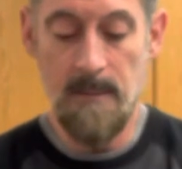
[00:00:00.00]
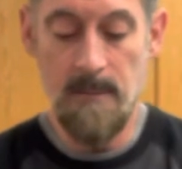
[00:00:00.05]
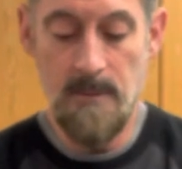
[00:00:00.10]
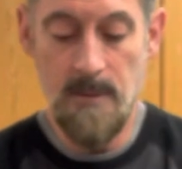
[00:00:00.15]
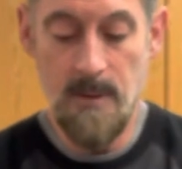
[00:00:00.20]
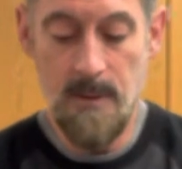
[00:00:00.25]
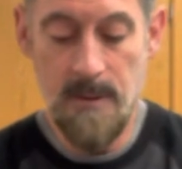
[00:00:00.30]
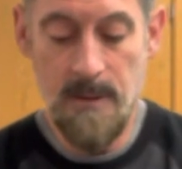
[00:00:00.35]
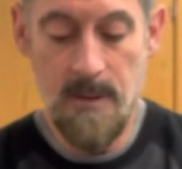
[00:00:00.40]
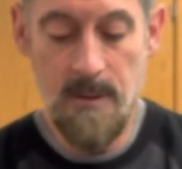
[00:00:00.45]

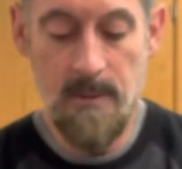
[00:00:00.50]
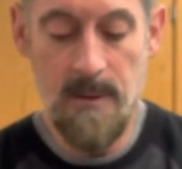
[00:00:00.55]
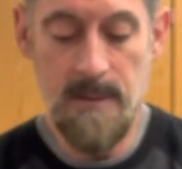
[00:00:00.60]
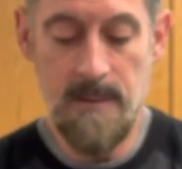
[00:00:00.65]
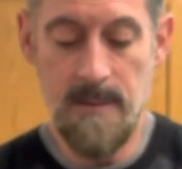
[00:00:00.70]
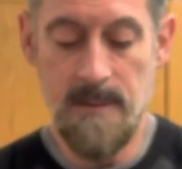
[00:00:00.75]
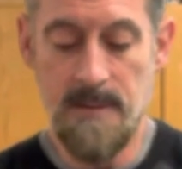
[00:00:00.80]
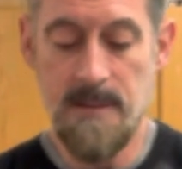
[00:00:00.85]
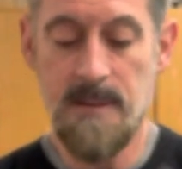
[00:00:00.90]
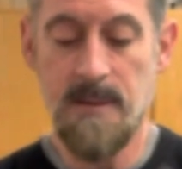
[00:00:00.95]
You're going to create
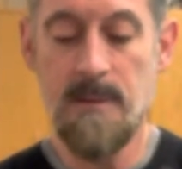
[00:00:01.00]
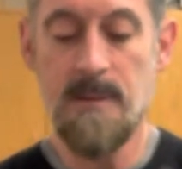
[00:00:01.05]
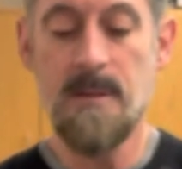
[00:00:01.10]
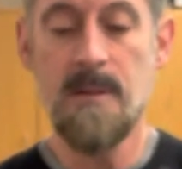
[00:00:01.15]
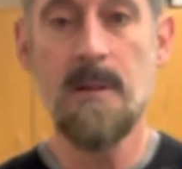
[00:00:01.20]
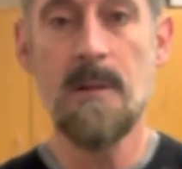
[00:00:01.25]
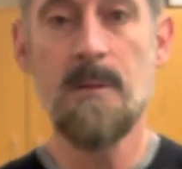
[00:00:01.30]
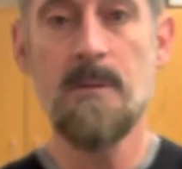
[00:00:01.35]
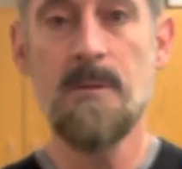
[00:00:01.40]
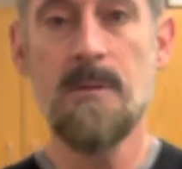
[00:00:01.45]
a series of
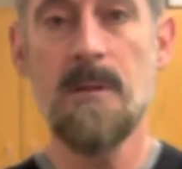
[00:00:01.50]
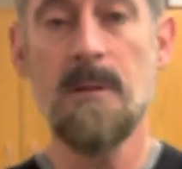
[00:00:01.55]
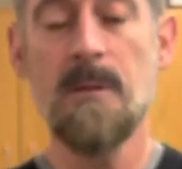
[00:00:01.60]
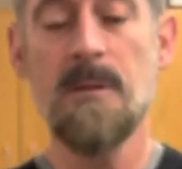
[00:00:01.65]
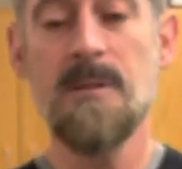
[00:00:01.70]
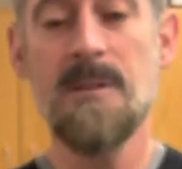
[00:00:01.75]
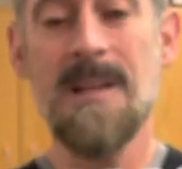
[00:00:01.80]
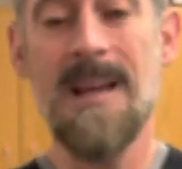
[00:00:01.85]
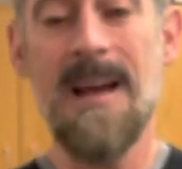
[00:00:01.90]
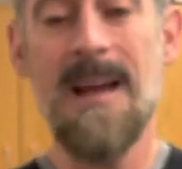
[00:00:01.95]
dilution that
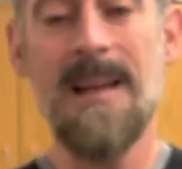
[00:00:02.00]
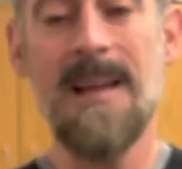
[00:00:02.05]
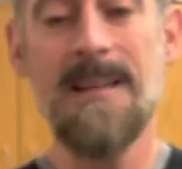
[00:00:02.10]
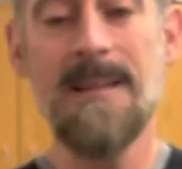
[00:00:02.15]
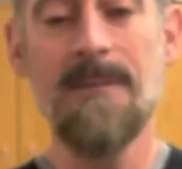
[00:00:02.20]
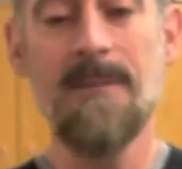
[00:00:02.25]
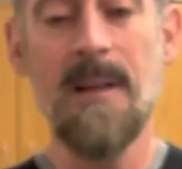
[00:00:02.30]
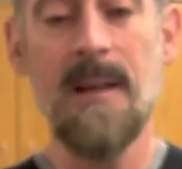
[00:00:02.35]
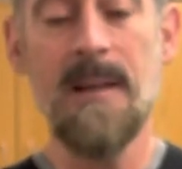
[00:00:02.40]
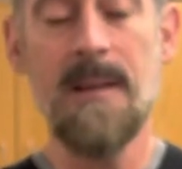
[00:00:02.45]
looks kind
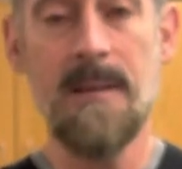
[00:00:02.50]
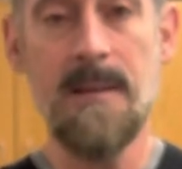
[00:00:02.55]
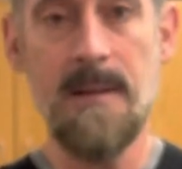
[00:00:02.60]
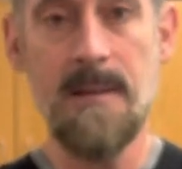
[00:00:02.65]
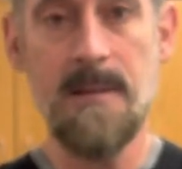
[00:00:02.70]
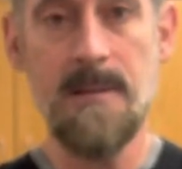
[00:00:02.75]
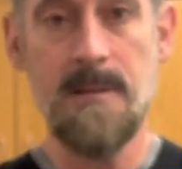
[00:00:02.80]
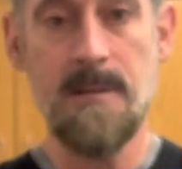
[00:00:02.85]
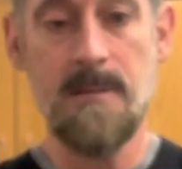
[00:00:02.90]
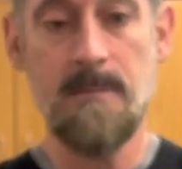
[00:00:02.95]
of like
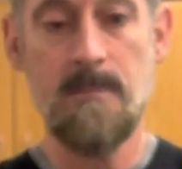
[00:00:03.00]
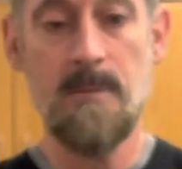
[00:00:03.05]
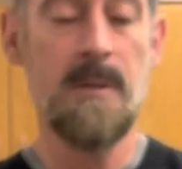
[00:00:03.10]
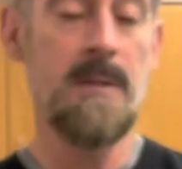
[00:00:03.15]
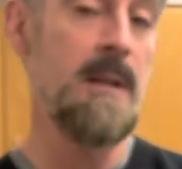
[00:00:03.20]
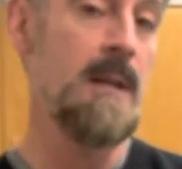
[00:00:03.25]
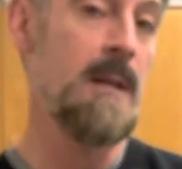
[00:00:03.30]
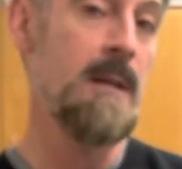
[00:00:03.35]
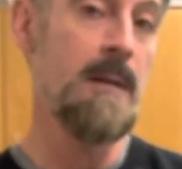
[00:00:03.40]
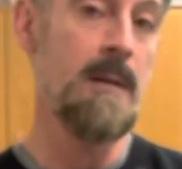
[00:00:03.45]
this. You're going
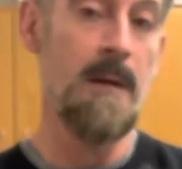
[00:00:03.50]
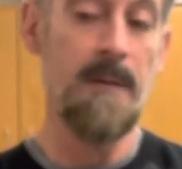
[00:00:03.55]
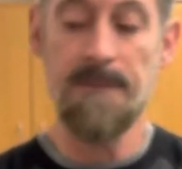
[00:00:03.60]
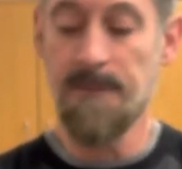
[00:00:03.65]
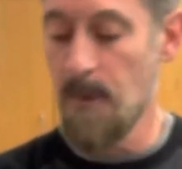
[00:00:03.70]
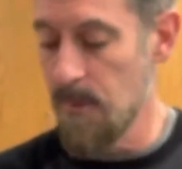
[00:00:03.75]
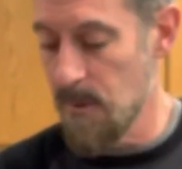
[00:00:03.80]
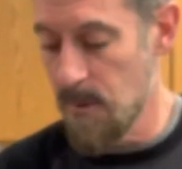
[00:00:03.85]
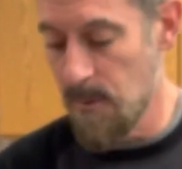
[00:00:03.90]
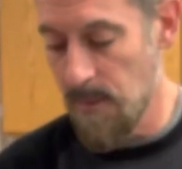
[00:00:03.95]
to take a
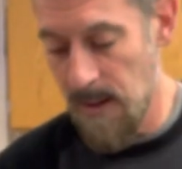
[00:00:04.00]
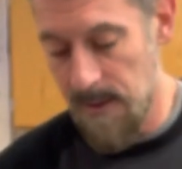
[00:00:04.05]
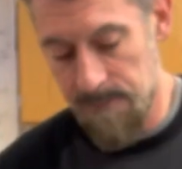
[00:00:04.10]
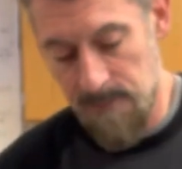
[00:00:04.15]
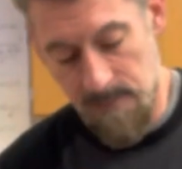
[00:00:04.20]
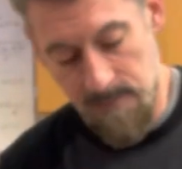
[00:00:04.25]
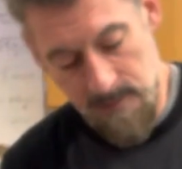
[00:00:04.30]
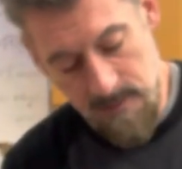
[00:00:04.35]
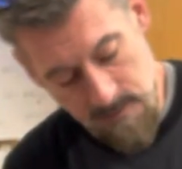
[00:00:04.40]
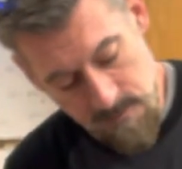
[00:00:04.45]
photograph
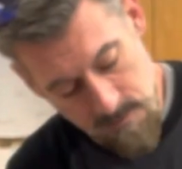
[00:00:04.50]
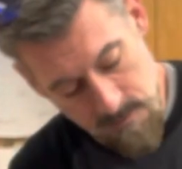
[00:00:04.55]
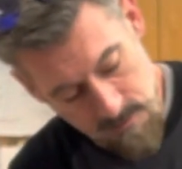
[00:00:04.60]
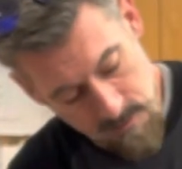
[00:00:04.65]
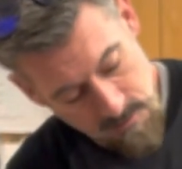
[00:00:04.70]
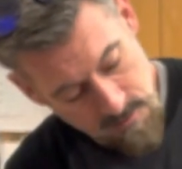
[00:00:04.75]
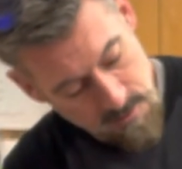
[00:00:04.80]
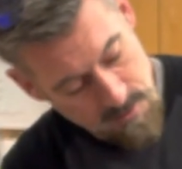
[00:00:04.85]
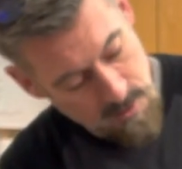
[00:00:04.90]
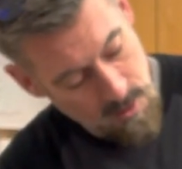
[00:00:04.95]
of it
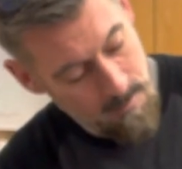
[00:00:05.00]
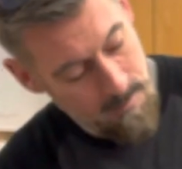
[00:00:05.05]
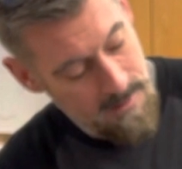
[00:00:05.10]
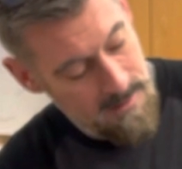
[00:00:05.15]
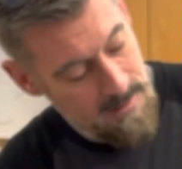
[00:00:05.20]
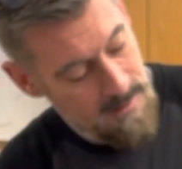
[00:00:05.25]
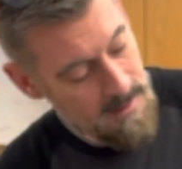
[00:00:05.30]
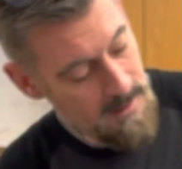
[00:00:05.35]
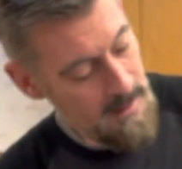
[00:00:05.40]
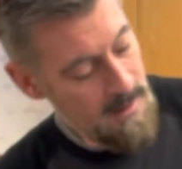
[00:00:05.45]
and show
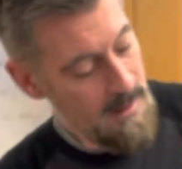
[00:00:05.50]
me.